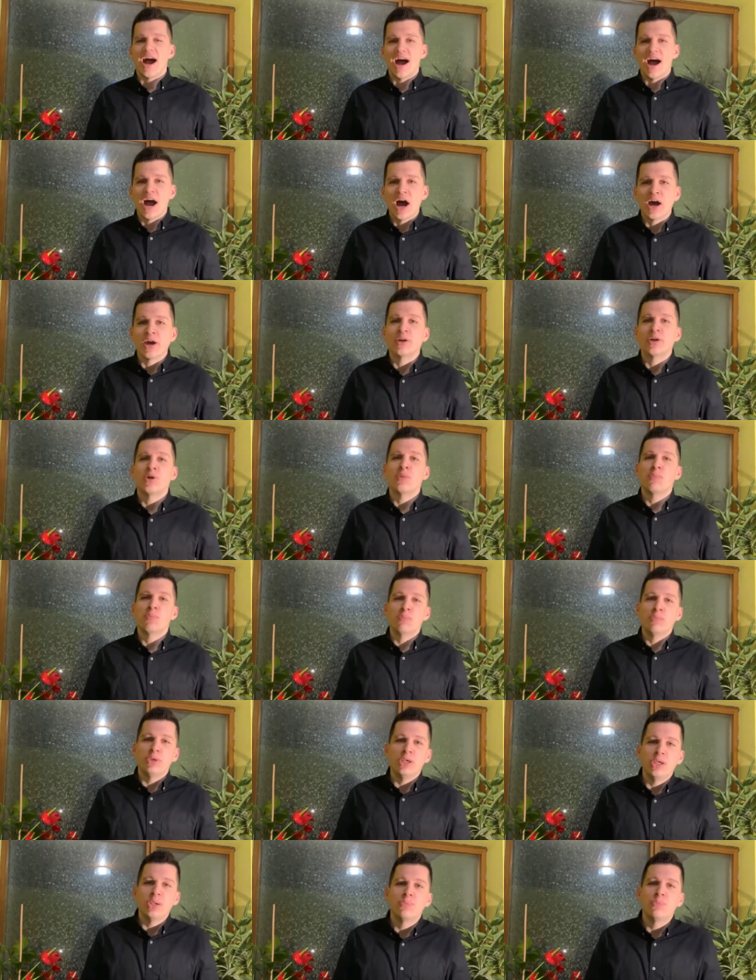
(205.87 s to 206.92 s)
Other
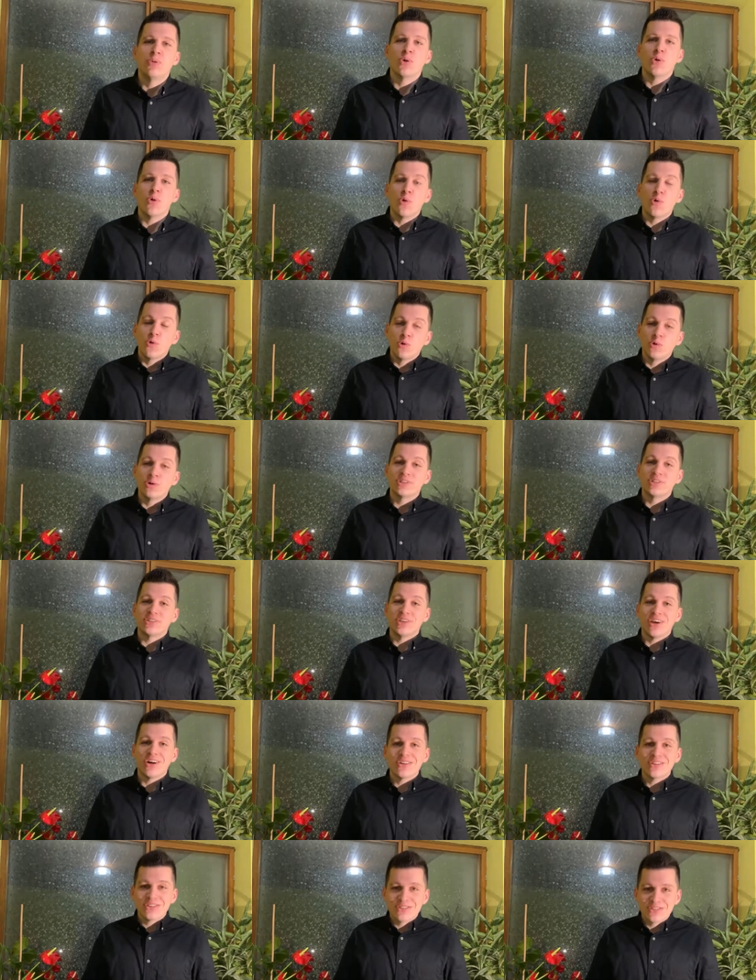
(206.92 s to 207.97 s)
people who
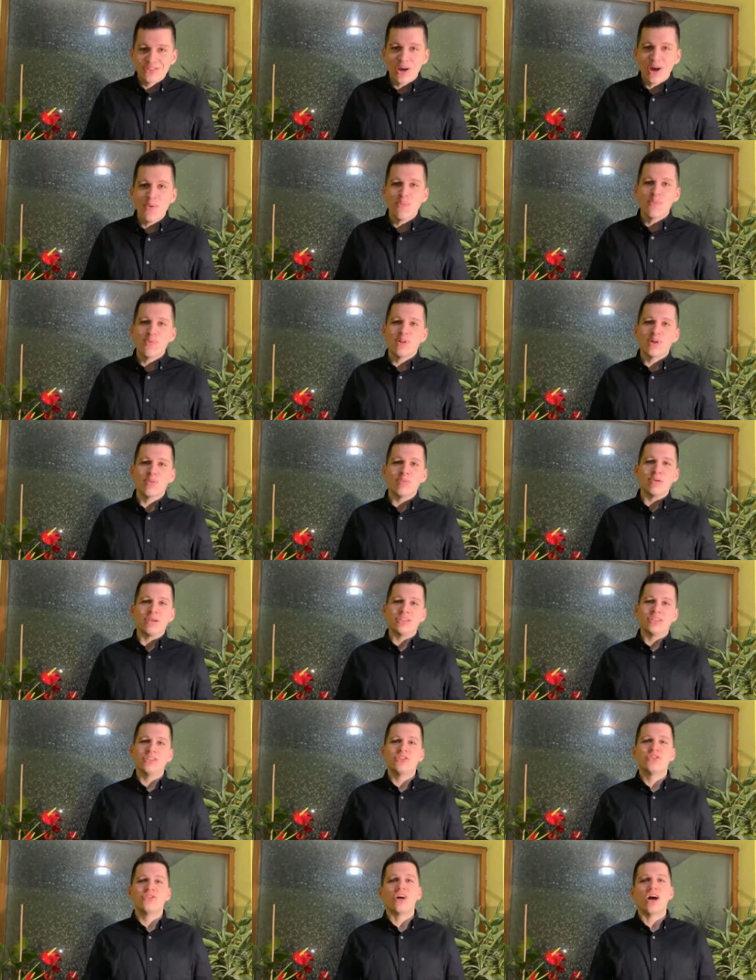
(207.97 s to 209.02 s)
sell
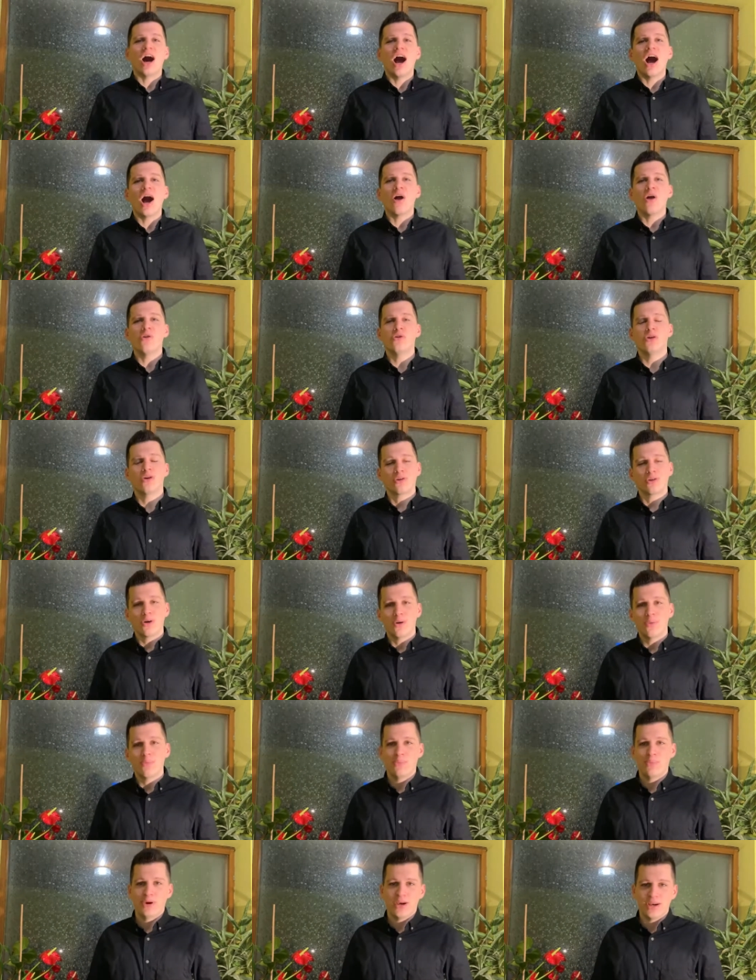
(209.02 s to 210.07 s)
supplements are your
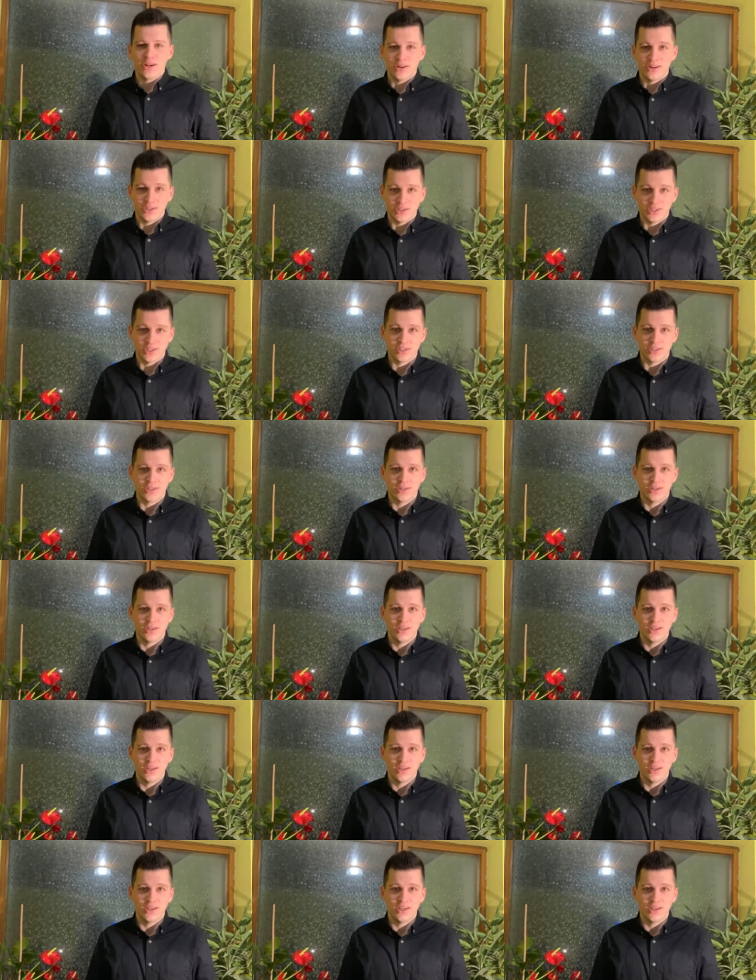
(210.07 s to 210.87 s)
competitor.